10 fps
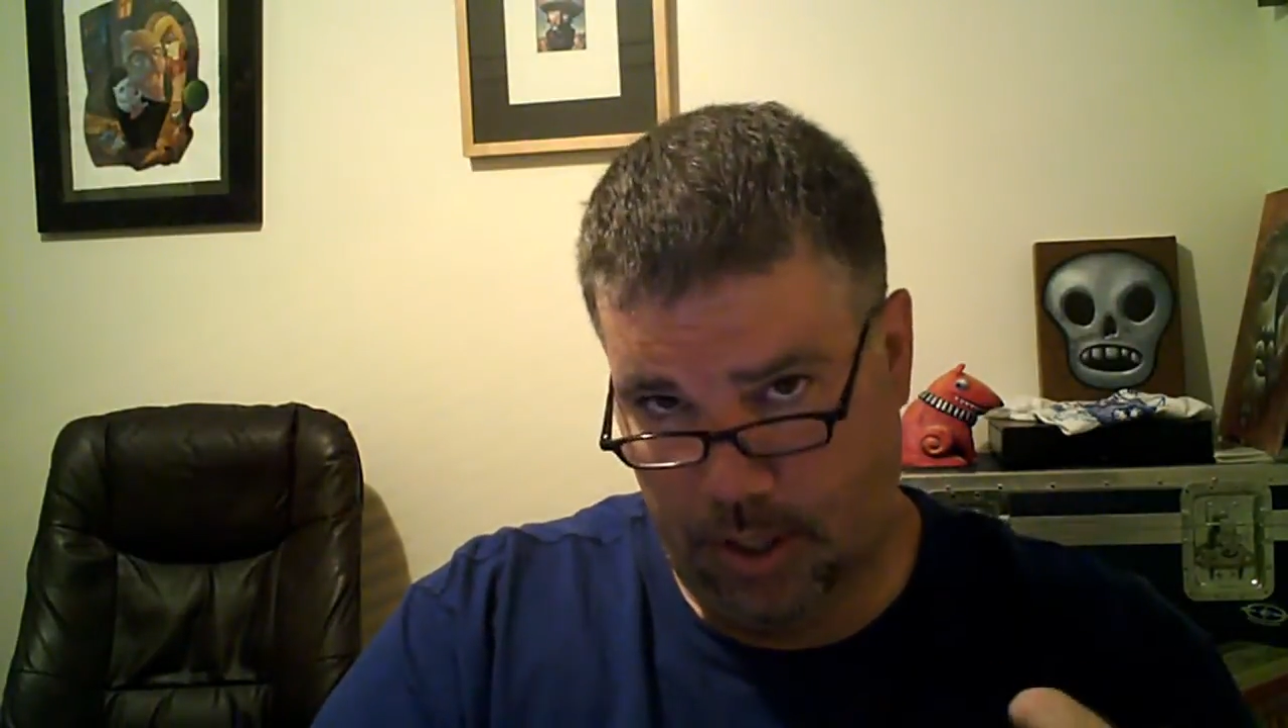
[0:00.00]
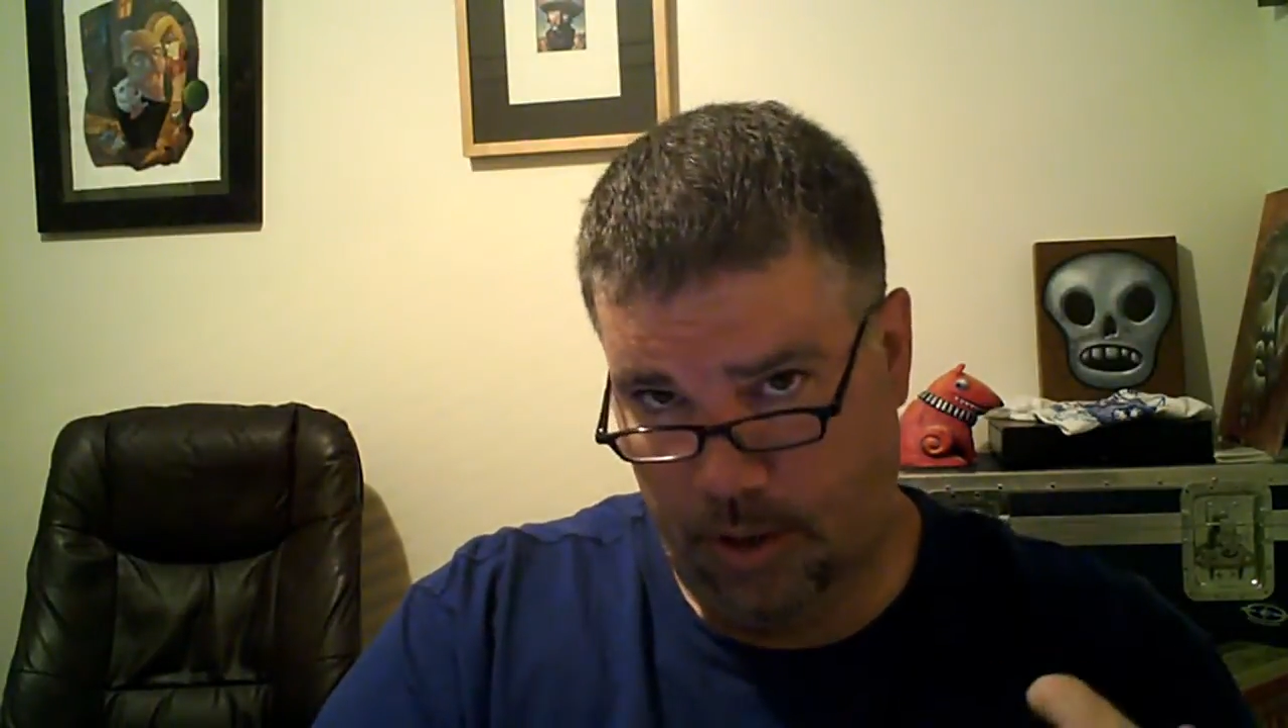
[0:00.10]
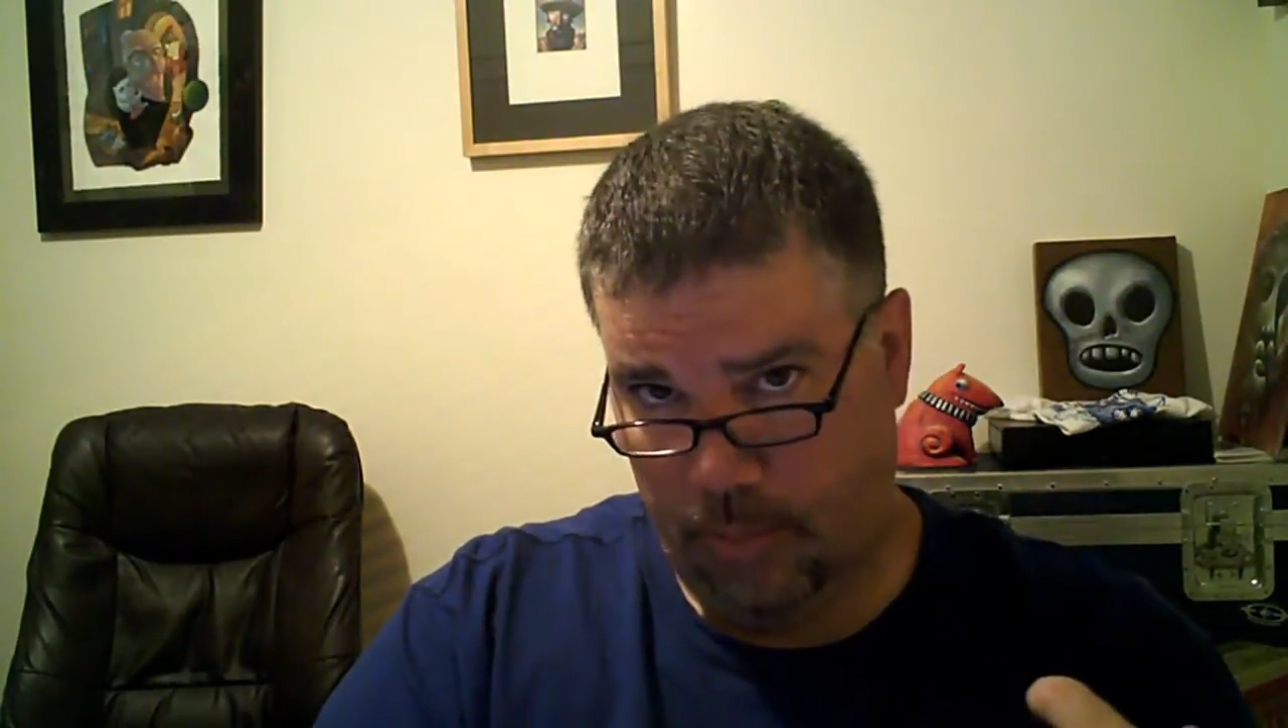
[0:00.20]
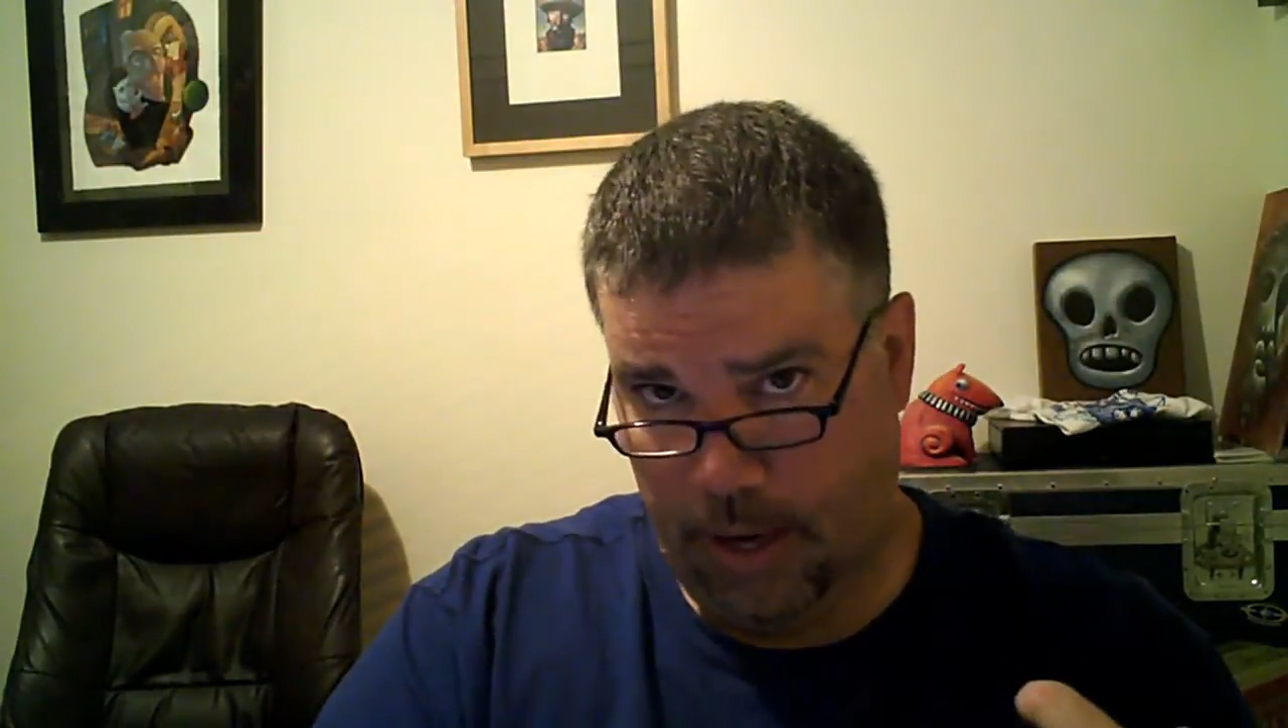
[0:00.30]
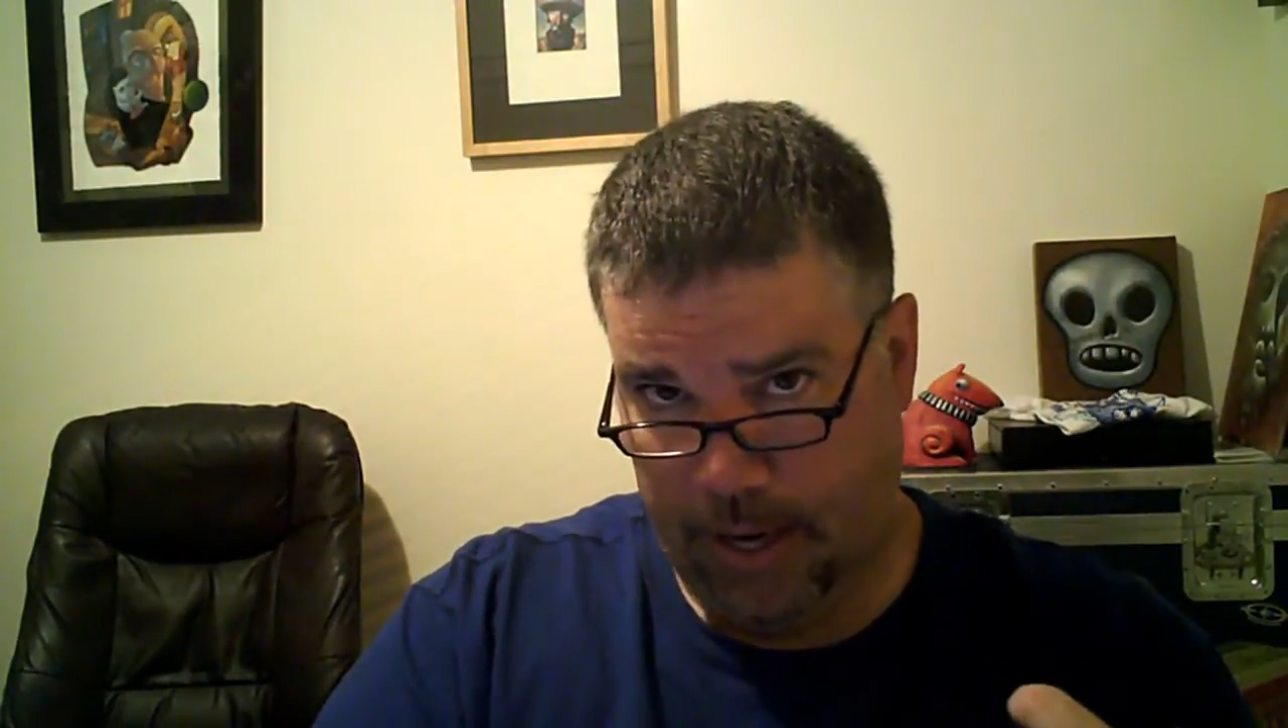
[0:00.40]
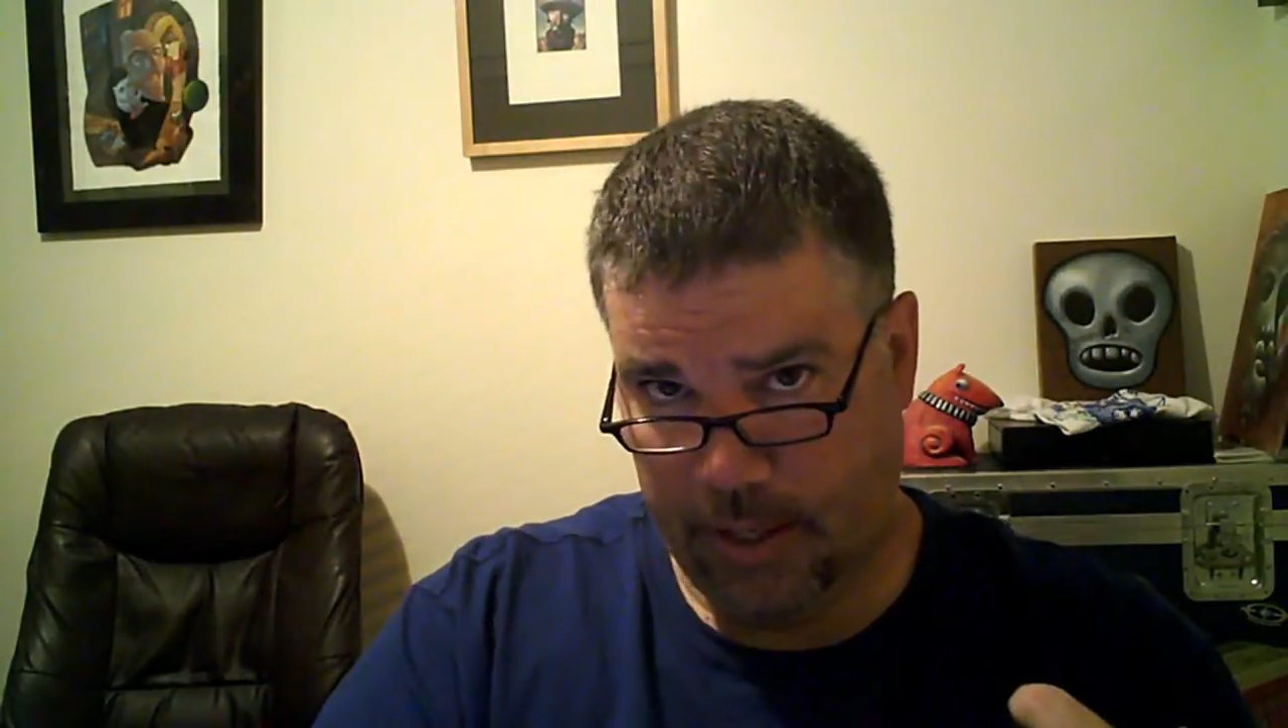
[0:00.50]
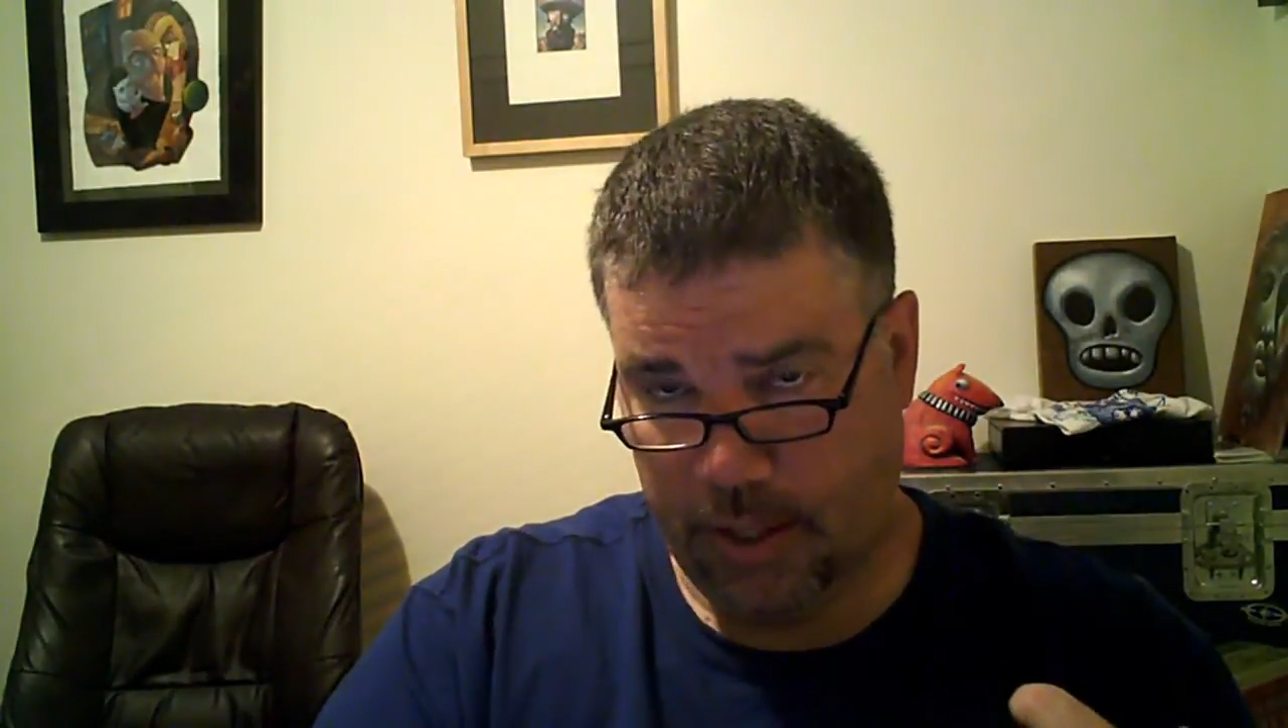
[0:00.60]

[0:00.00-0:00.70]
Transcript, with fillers: your bias